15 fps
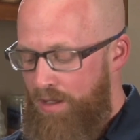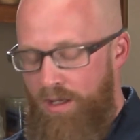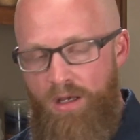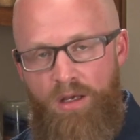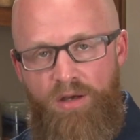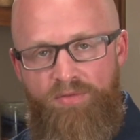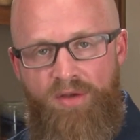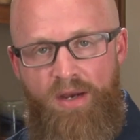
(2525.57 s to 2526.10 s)

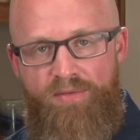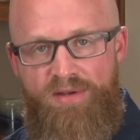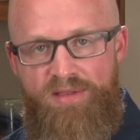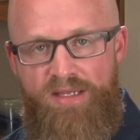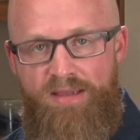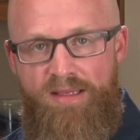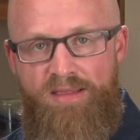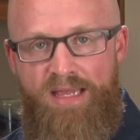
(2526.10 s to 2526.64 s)
of
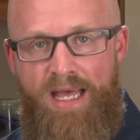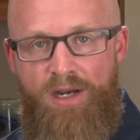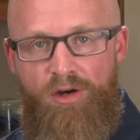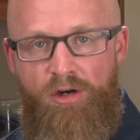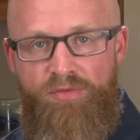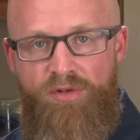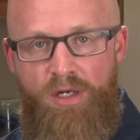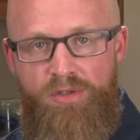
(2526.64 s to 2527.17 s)
everything that that
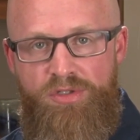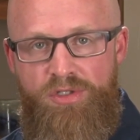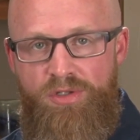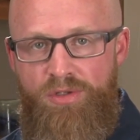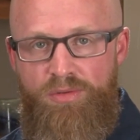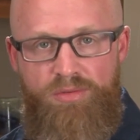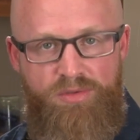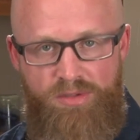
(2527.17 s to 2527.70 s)
nerve goes
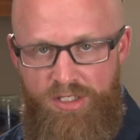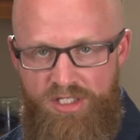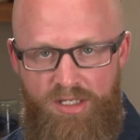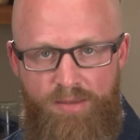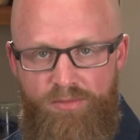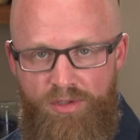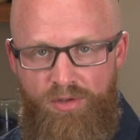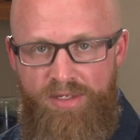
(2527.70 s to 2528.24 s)
to. To
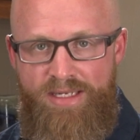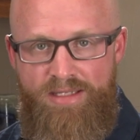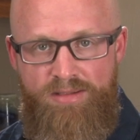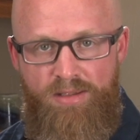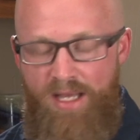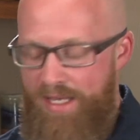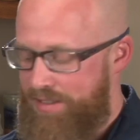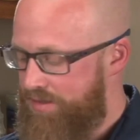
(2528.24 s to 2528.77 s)
some degree,
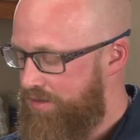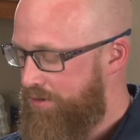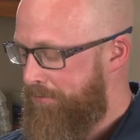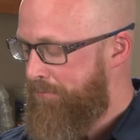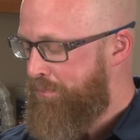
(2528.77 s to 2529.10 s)
it's less.